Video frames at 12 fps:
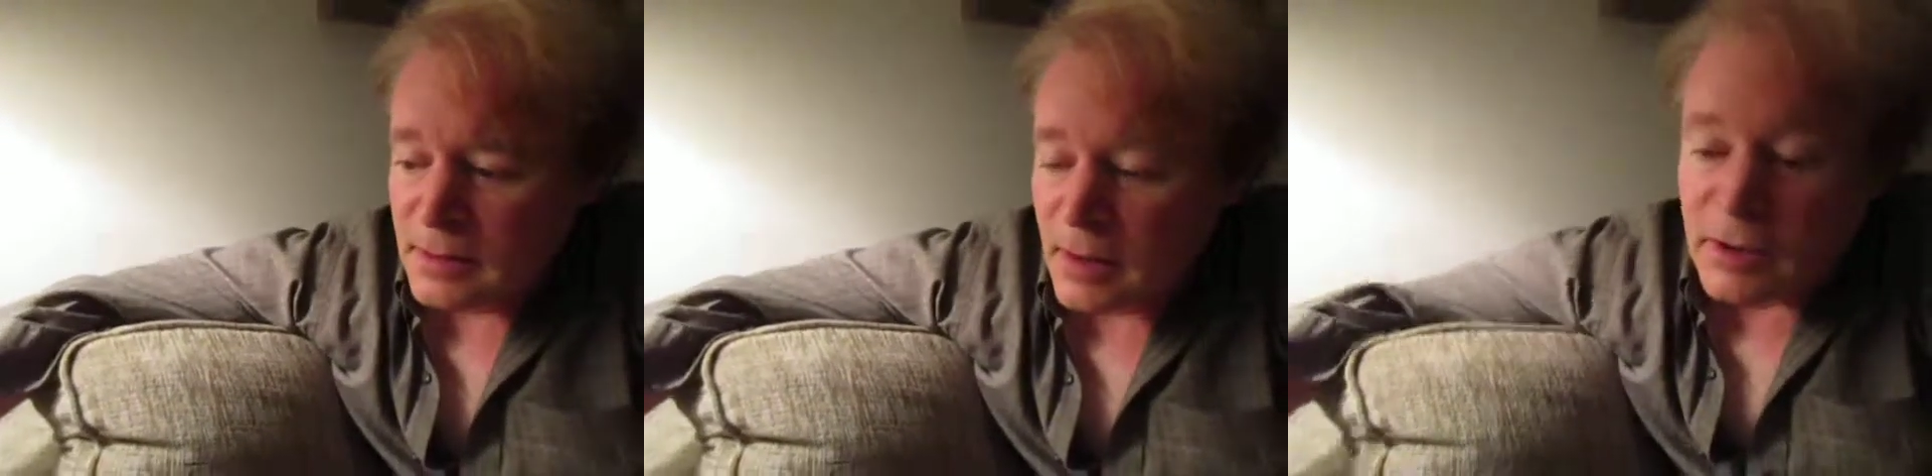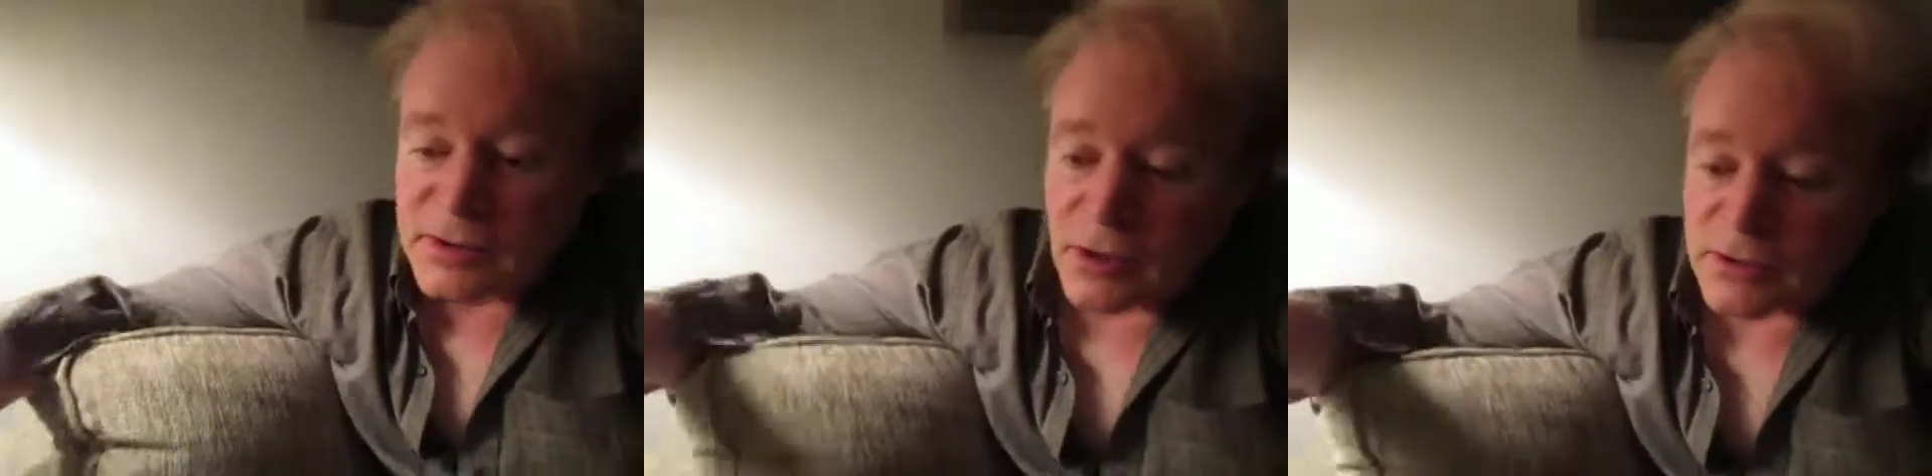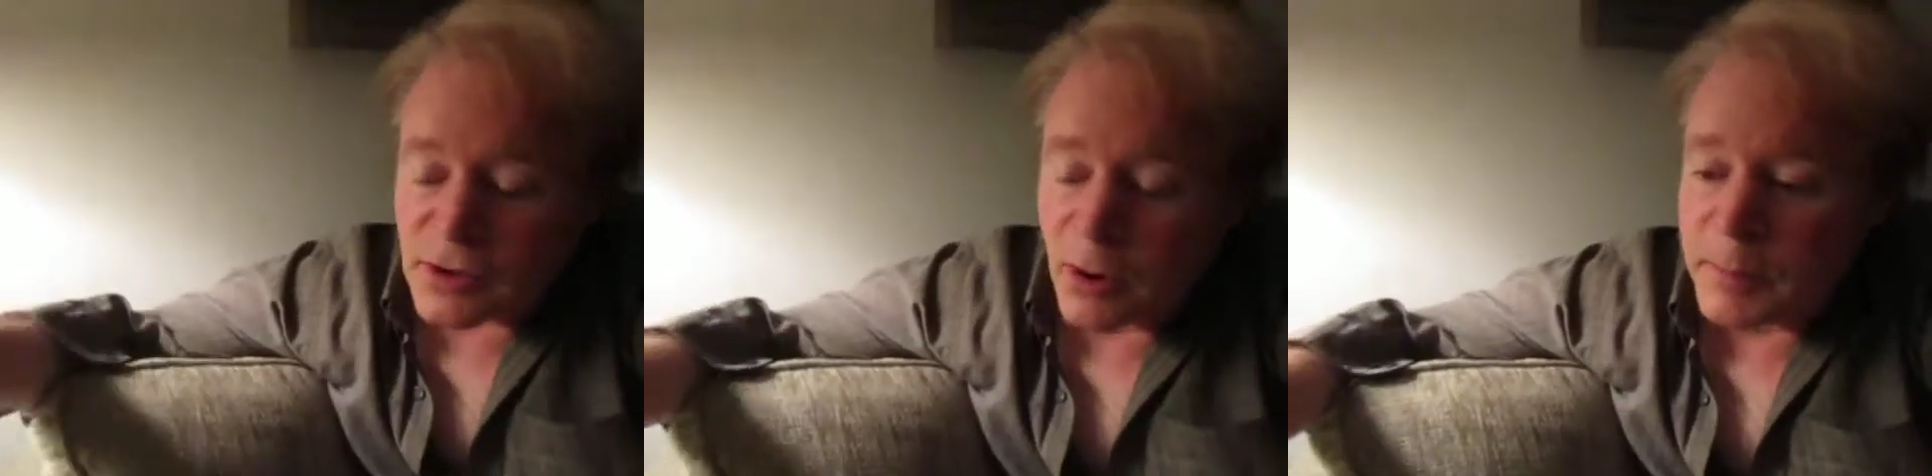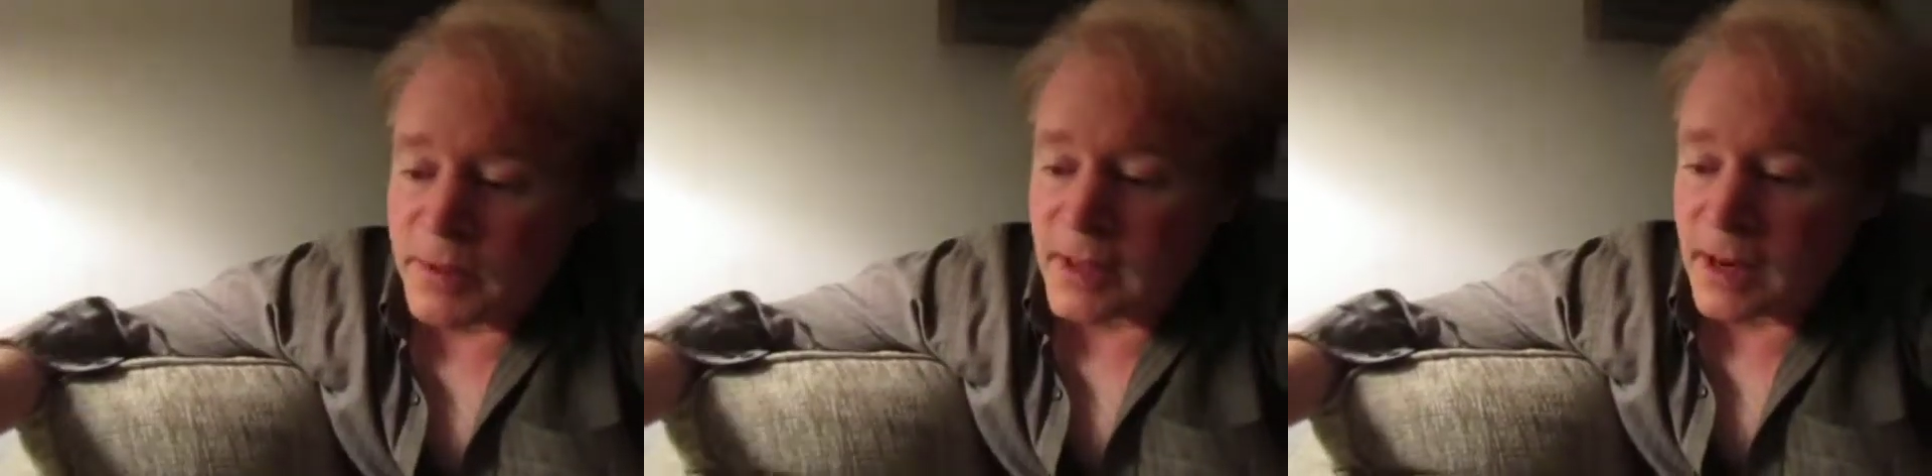I was also
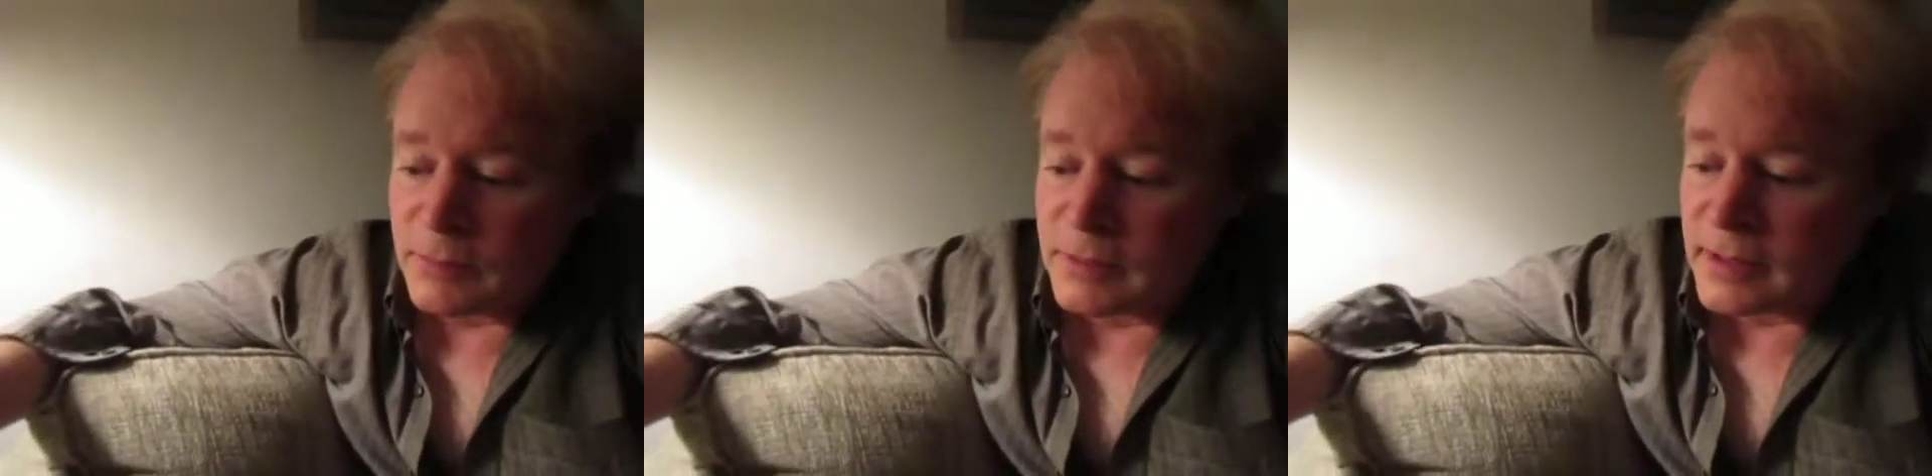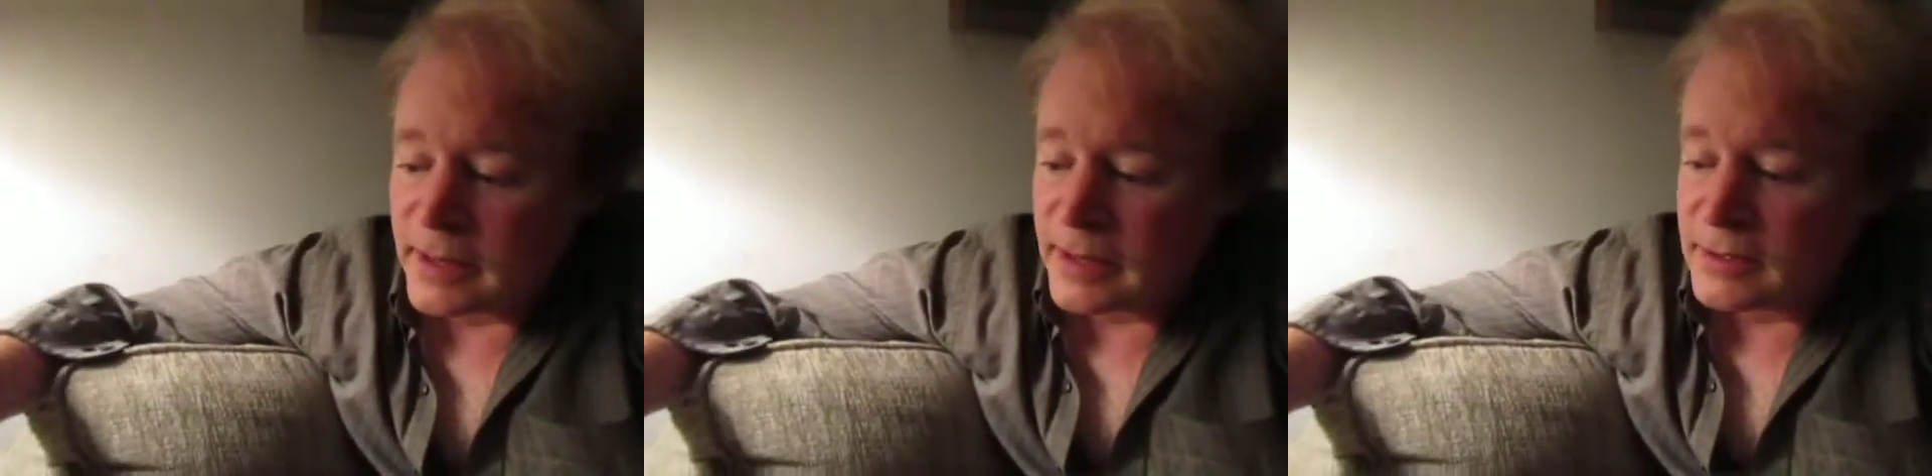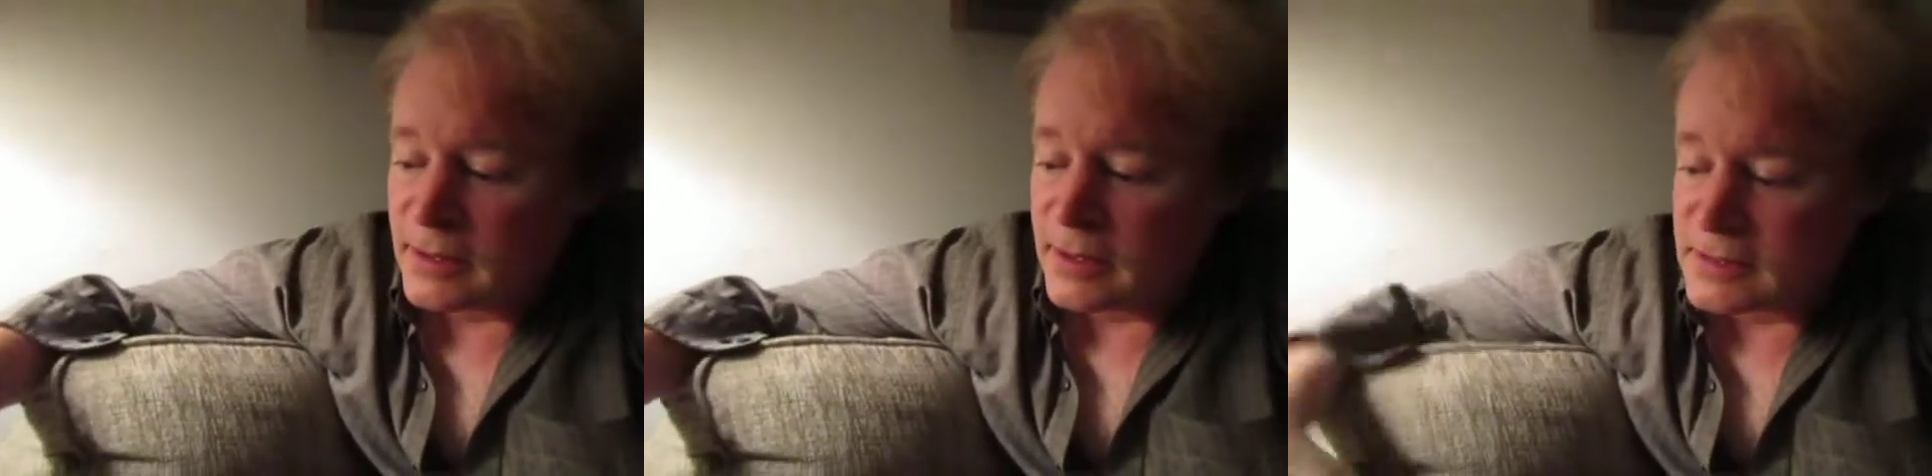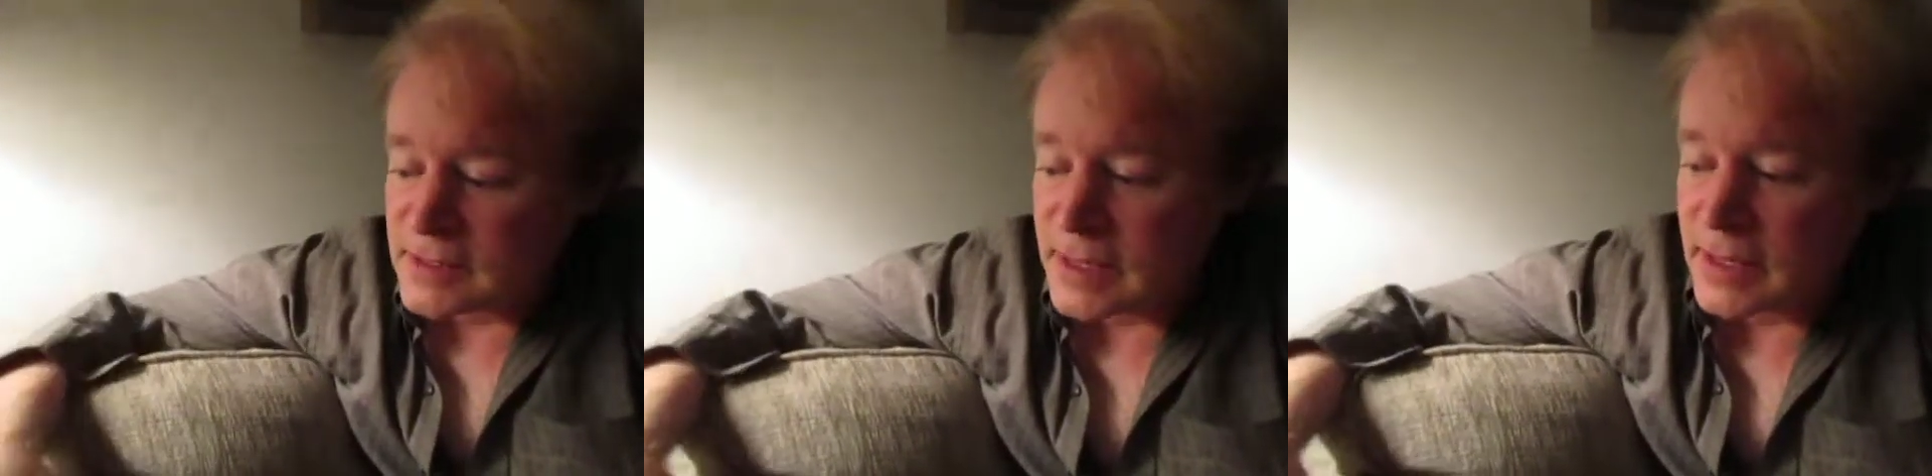hoping that would land
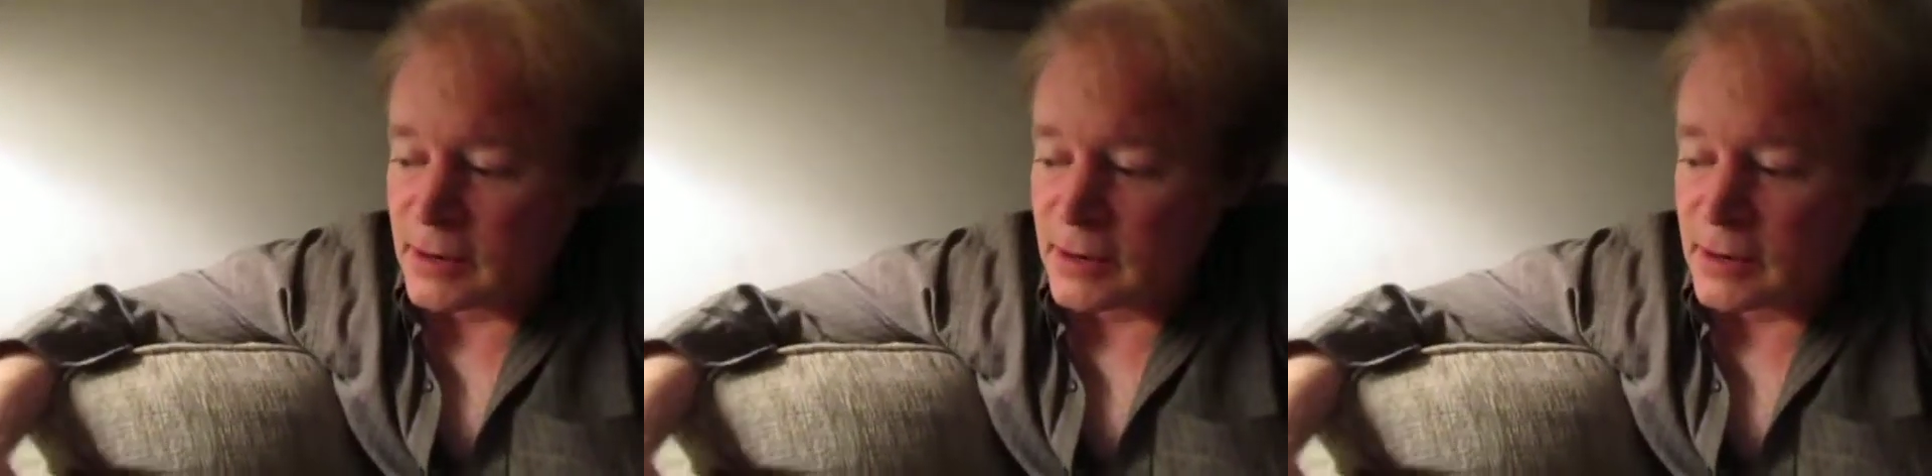on, say,